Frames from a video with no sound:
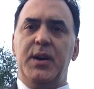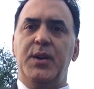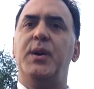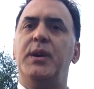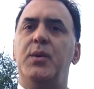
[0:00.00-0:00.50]

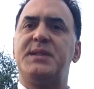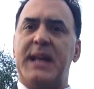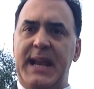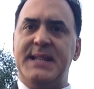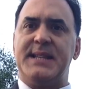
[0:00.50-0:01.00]
you can lose
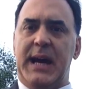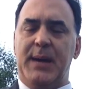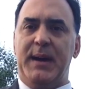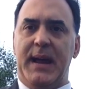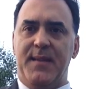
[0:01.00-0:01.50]
that
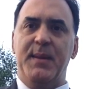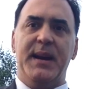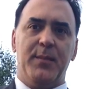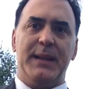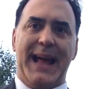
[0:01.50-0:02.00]
enzyme and
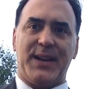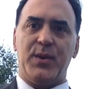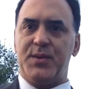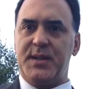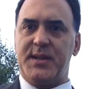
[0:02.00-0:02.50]
become
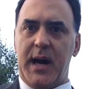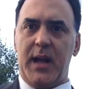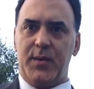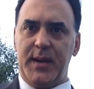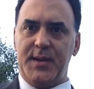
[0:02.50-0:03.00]
lactose
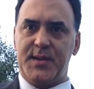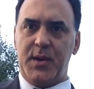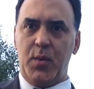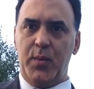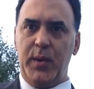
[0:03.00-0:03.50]
intolerant.
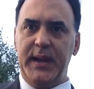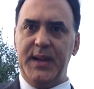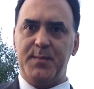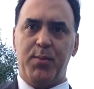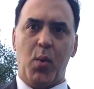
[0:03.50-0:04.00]
So really
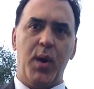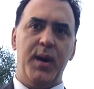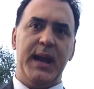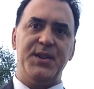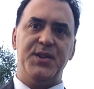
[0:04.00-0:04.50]
it's
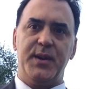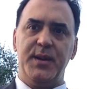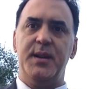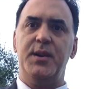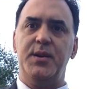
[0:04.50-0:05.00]
important that you
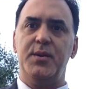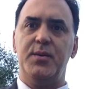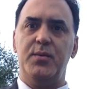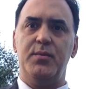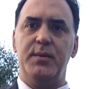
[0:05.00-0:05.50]
continue
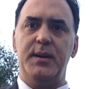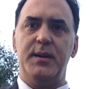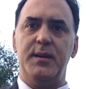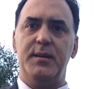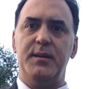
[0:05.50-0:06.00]
to
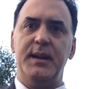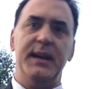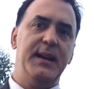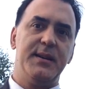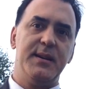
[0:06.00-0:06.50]

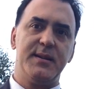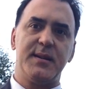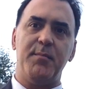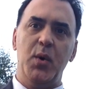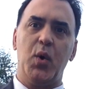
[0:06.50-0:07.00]
eat
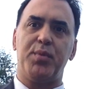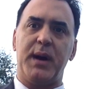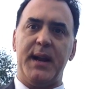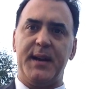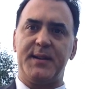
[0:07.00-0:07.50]
some milk
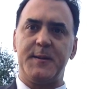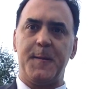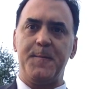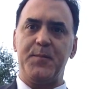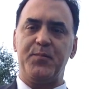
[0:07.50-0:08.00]
products
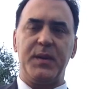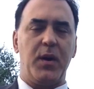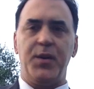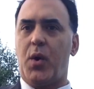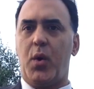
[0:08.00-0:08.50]

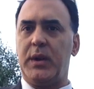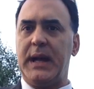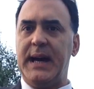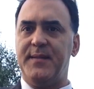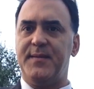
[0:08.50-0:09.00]
your whole
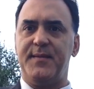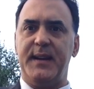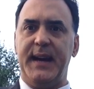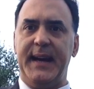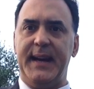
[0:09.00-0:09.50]

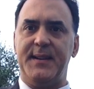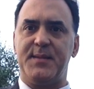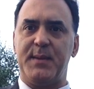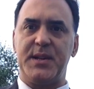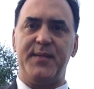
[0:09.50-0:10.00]
life, and
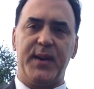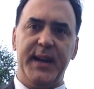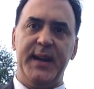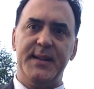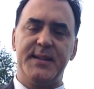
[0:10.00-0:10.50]
especially for
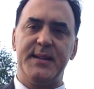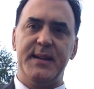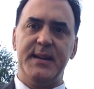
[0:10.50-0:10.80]
kids,